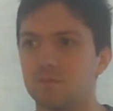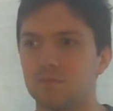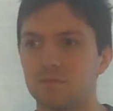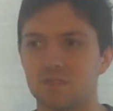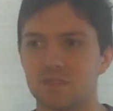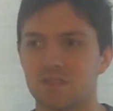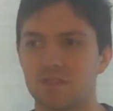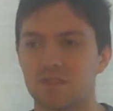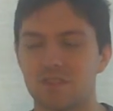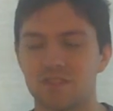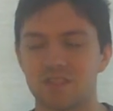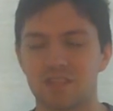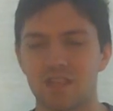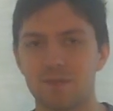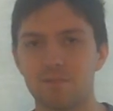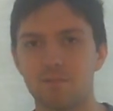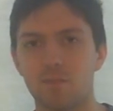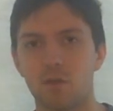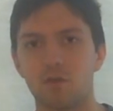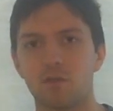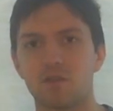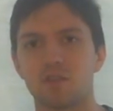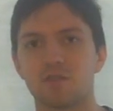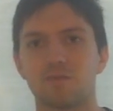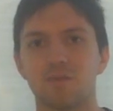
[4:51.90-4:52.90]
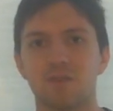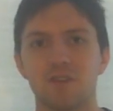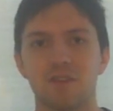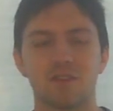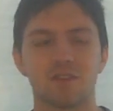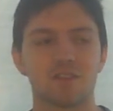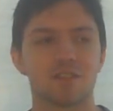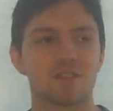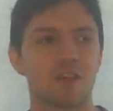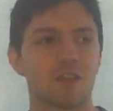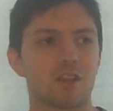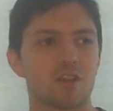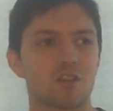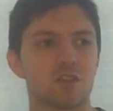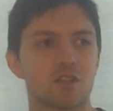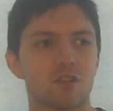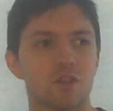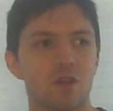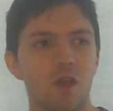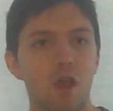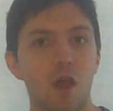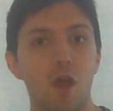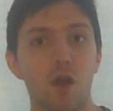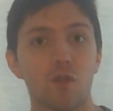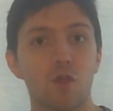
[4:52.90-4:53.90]
who's in the same boat as me and such.
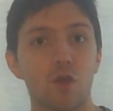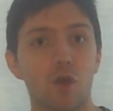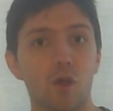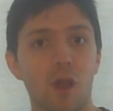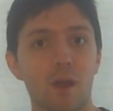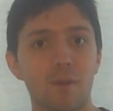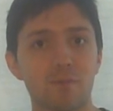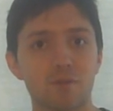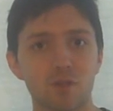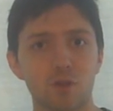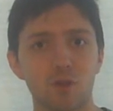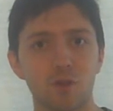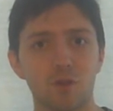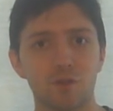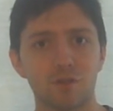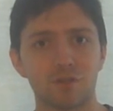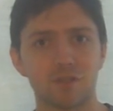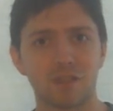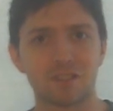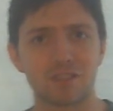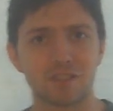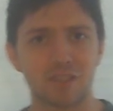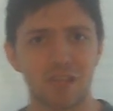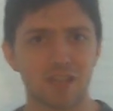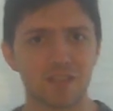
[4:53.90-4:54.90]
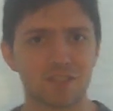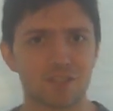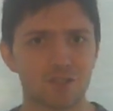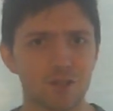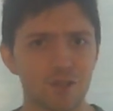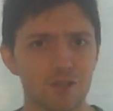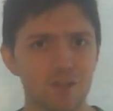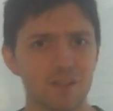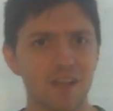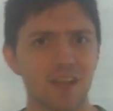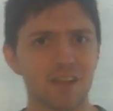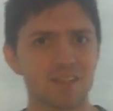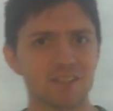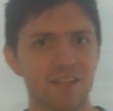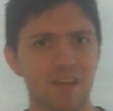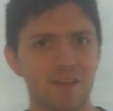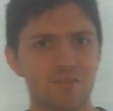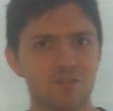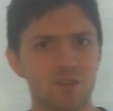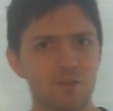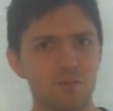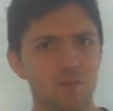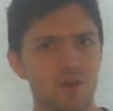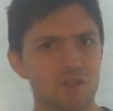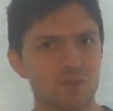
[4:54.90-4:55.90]
Though I'm told it's good not to have
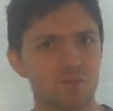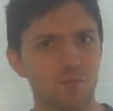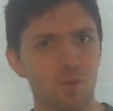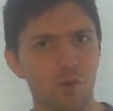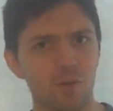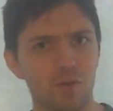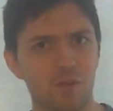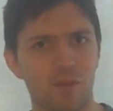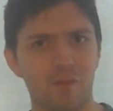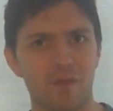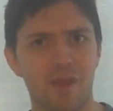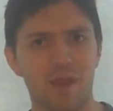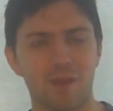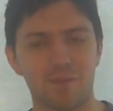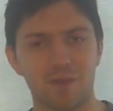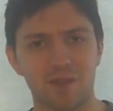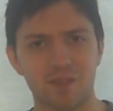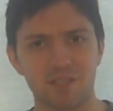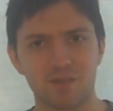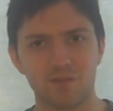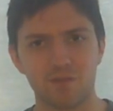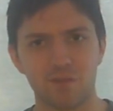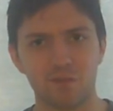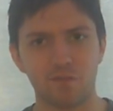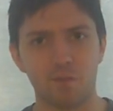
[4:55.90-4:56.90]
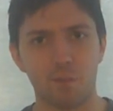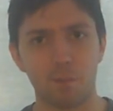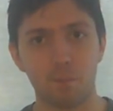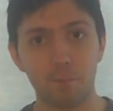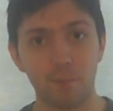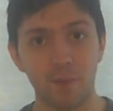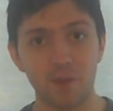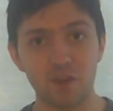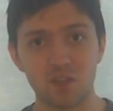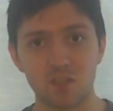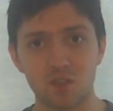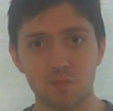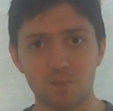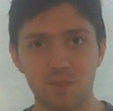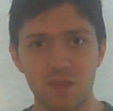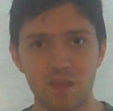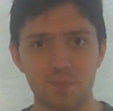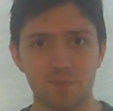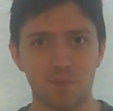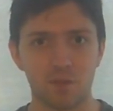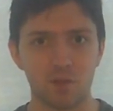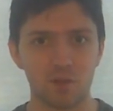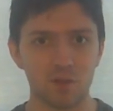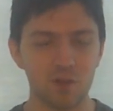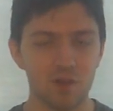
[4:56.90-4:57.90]
too much more than that, because if you have a bunch of
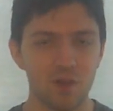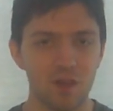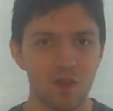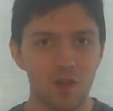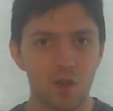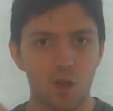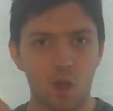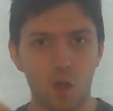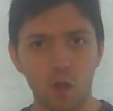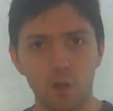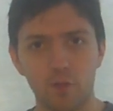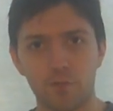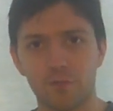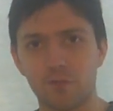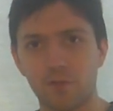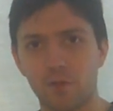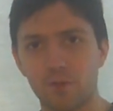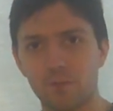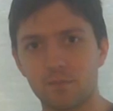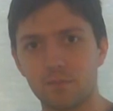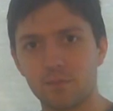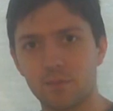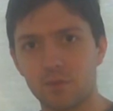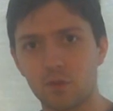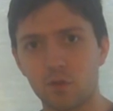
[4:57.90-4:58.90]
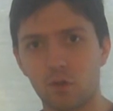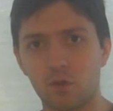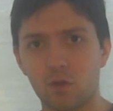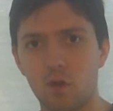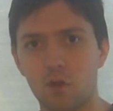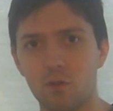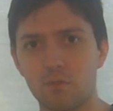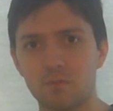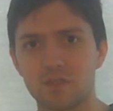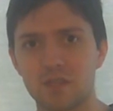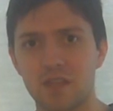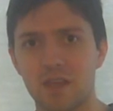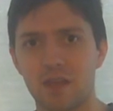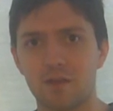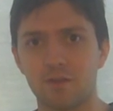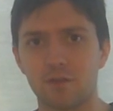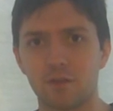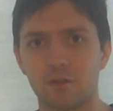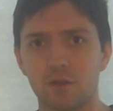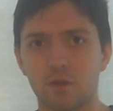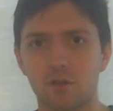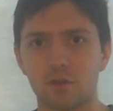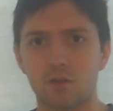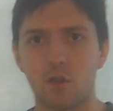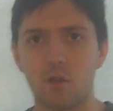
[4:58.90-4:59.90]
people all from your hometown,
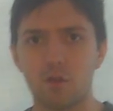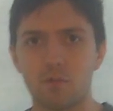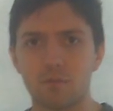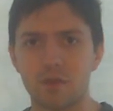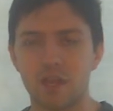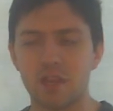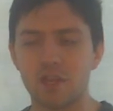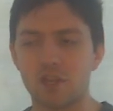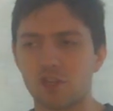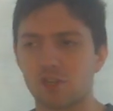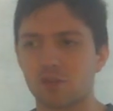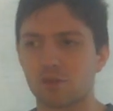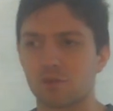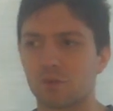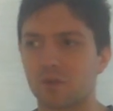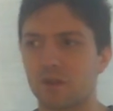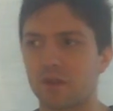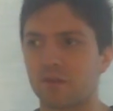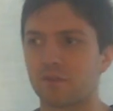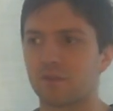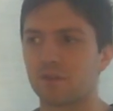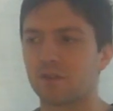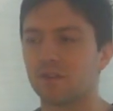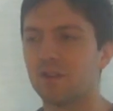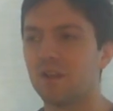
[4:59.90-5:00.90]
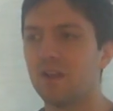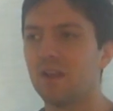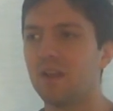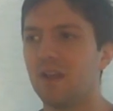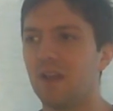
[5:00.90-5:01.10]
your home nation, or whatever,